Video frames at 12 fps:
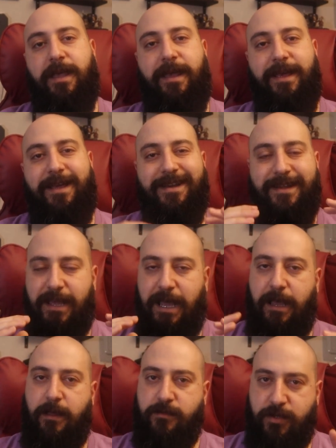And
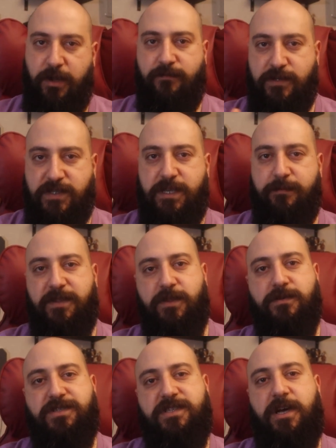I'll cover some of
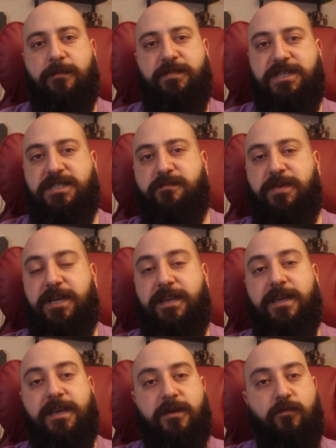those topics.
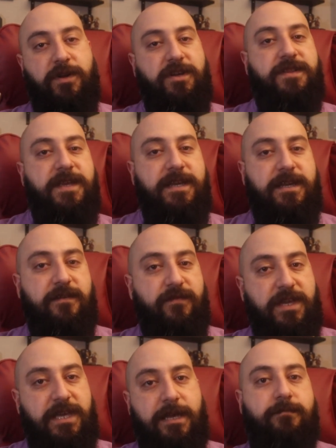But when you're thinking of
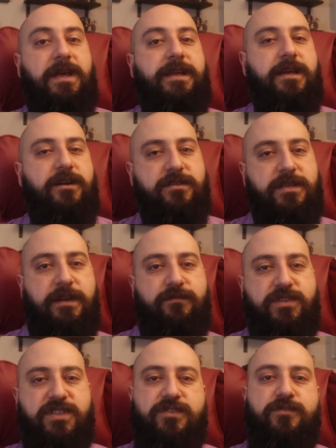a game like
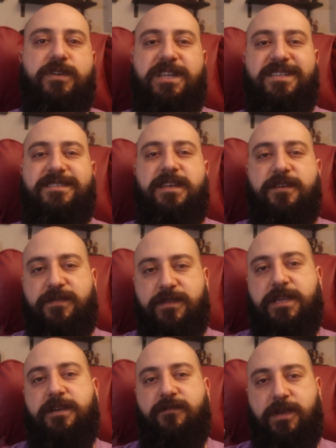Helldivers 2, it is
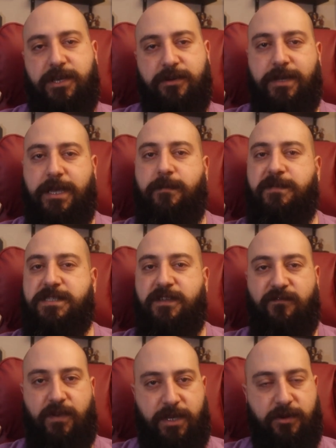definitely a video game. It's
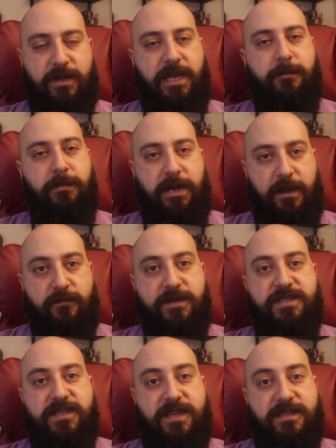a video game in
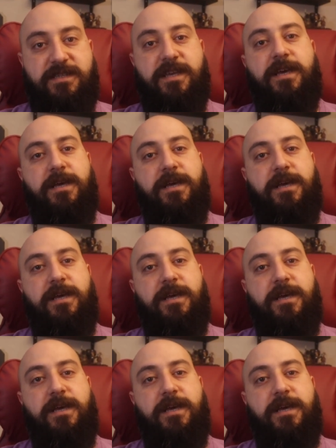every sense.